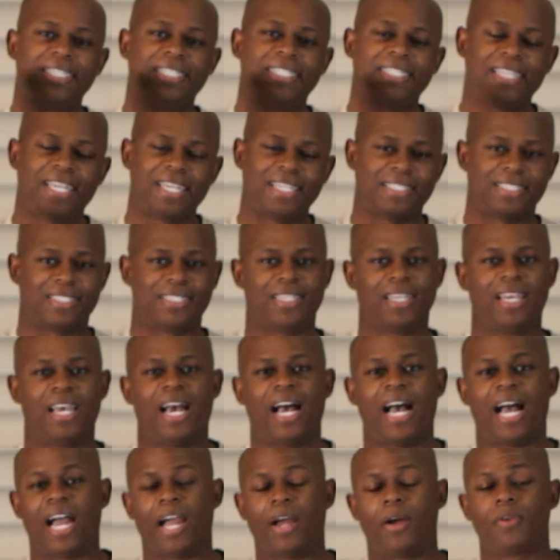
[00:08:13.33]
cents
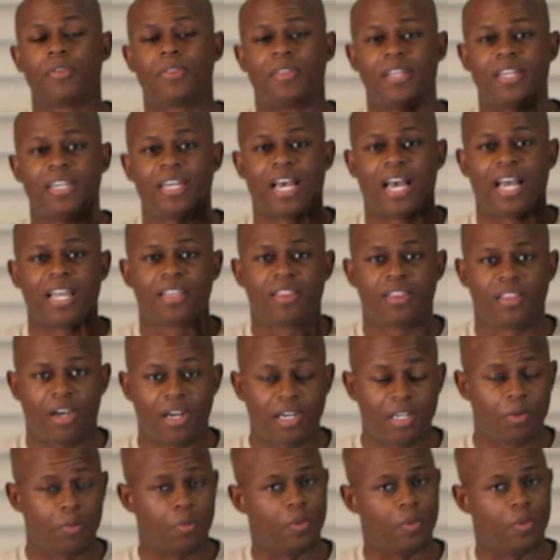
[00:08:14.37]
higher than I thought it